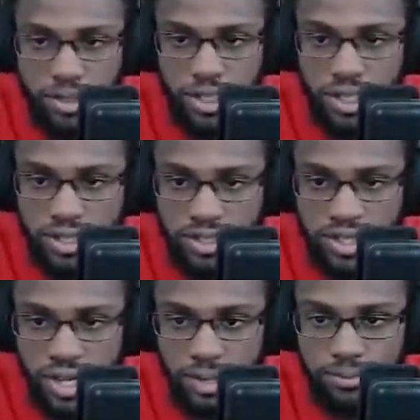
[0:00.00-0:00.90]
at the
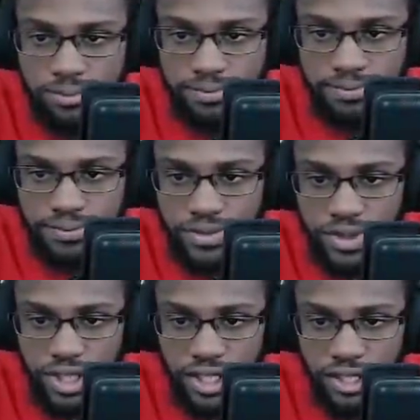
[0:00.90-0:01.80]
top
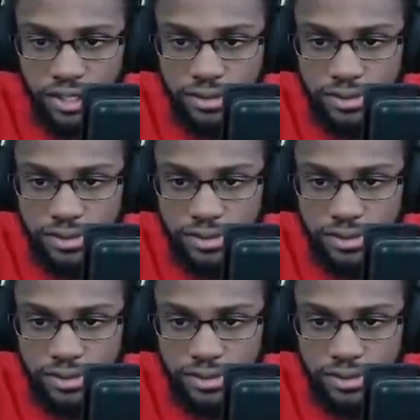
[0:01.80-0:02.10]
right here,